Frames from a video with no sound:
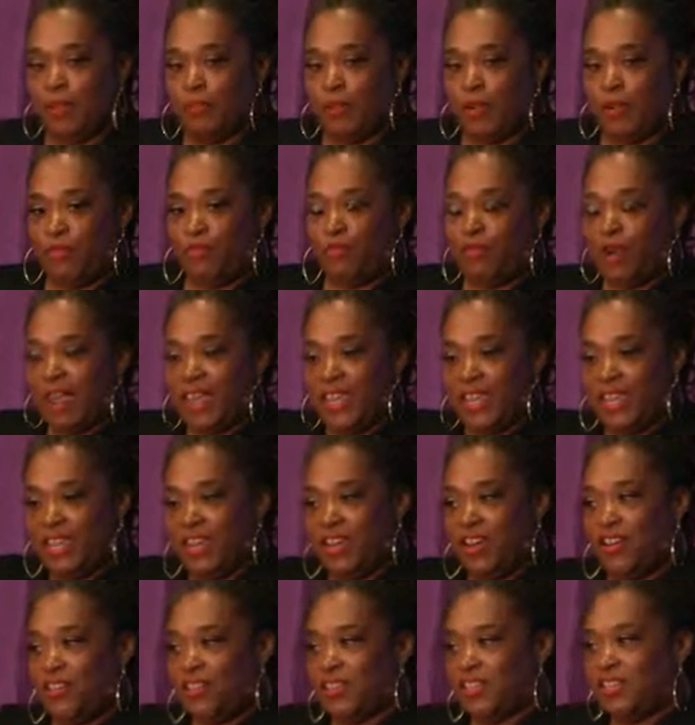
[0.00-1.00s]
But right
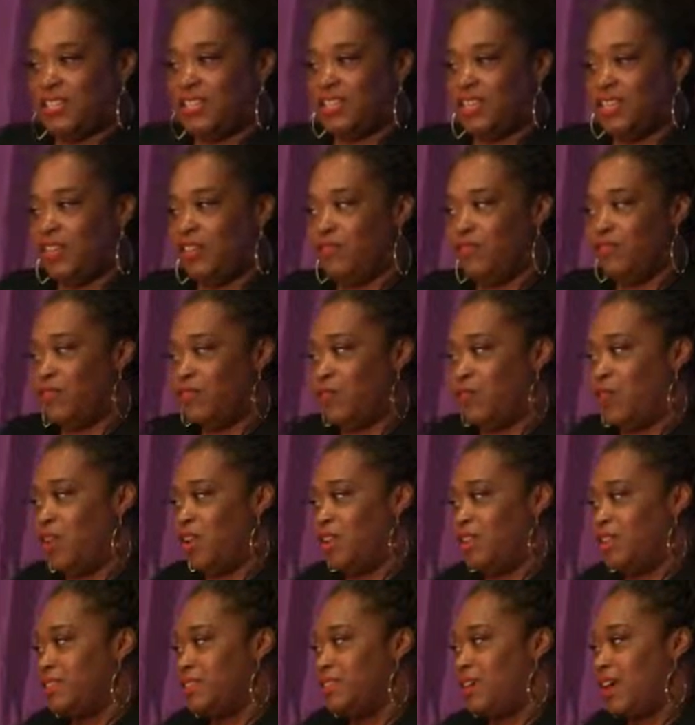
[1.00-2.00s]
here in the city of New
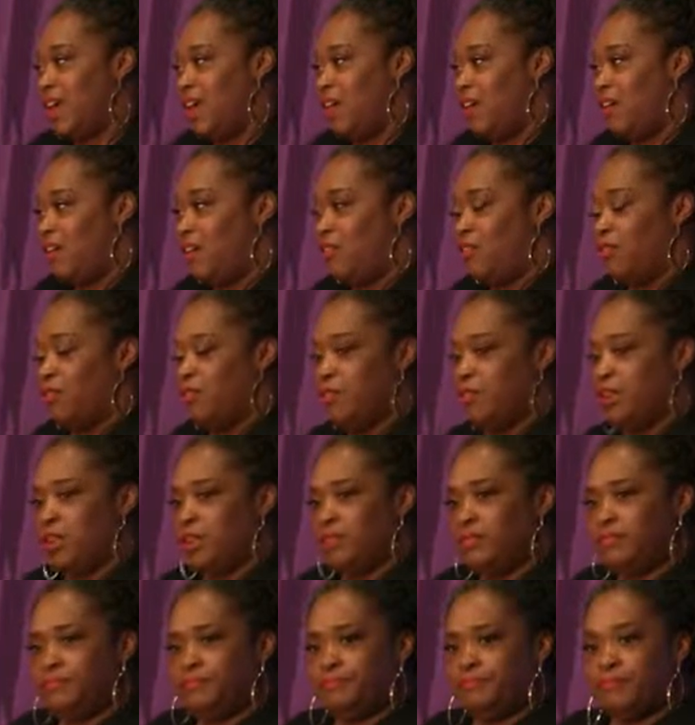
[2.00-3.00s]
Orleans, how
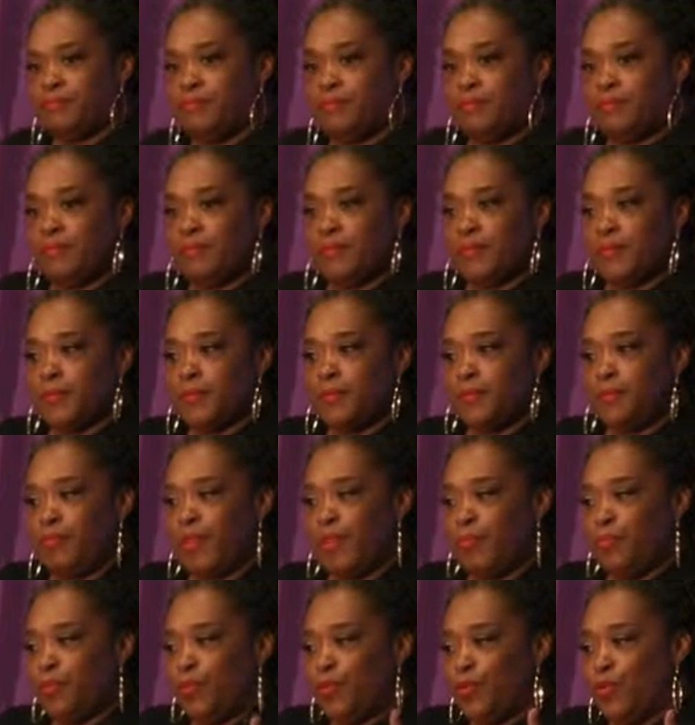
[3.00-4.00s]

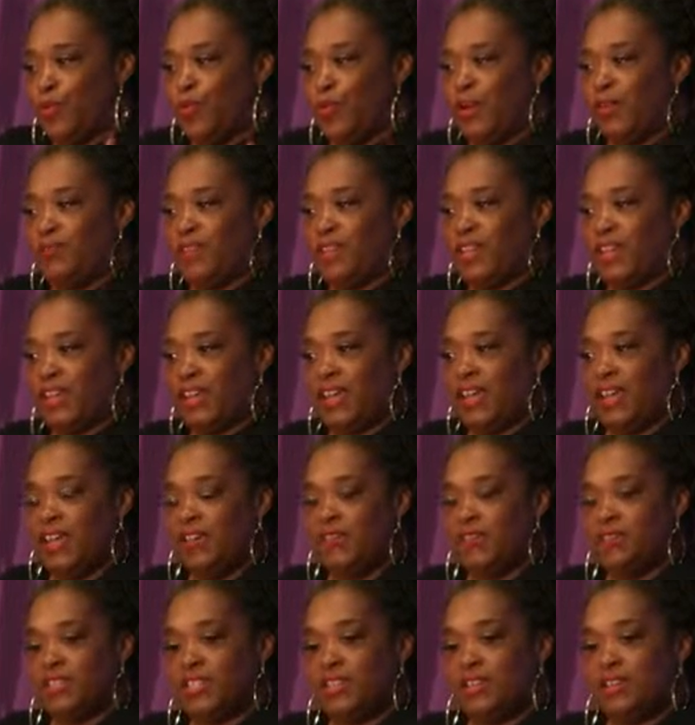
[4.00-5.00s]
people who have
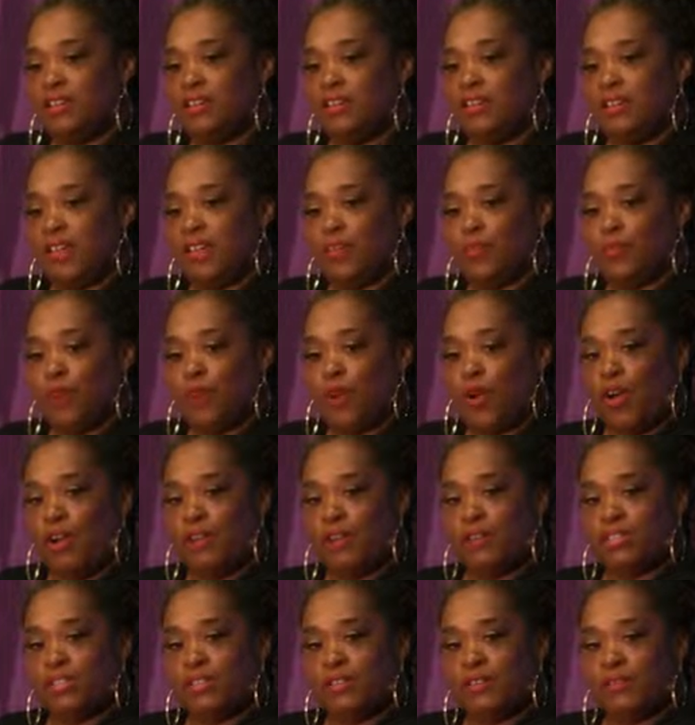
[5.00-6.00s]
lived and
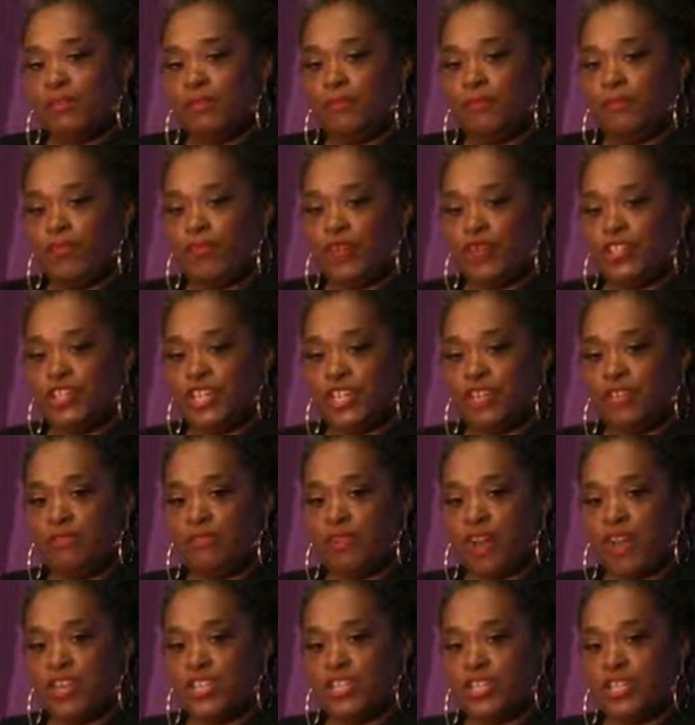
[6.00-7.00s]
worked for
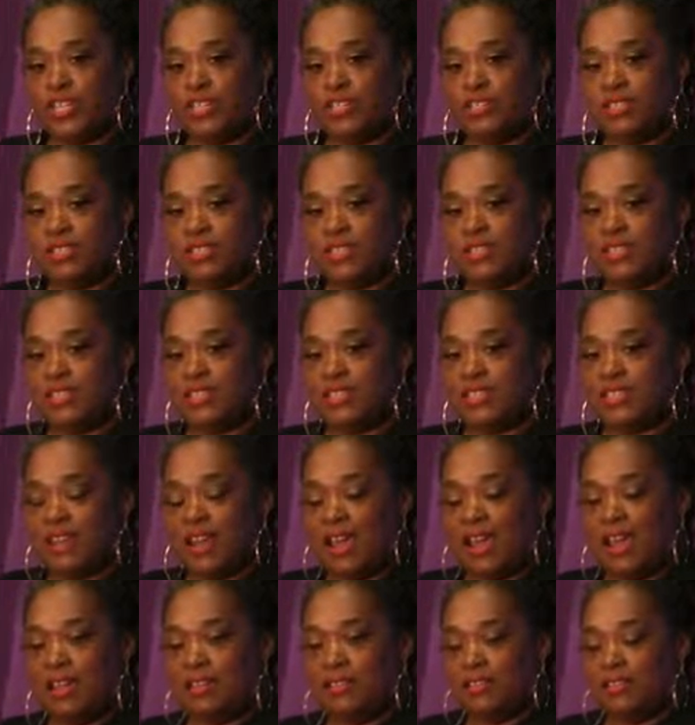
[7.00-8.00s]
generations, and it's
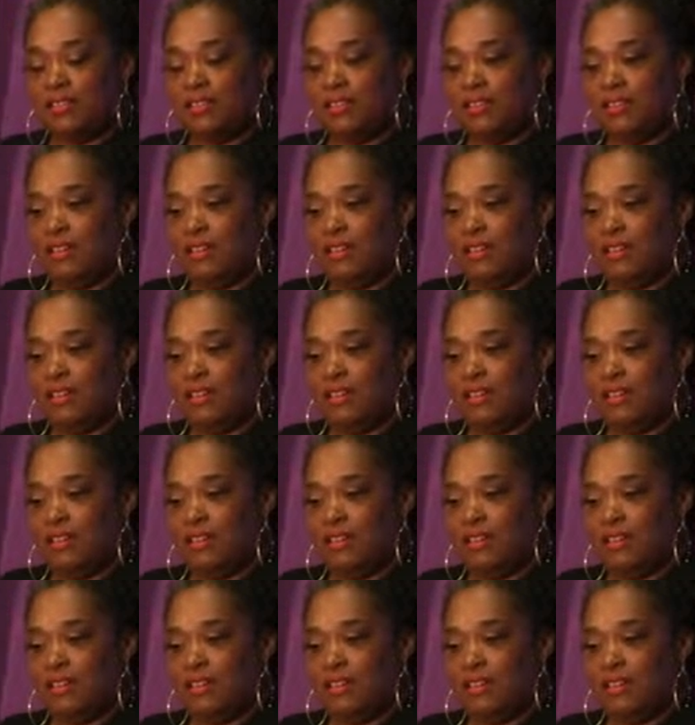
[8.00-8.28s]
not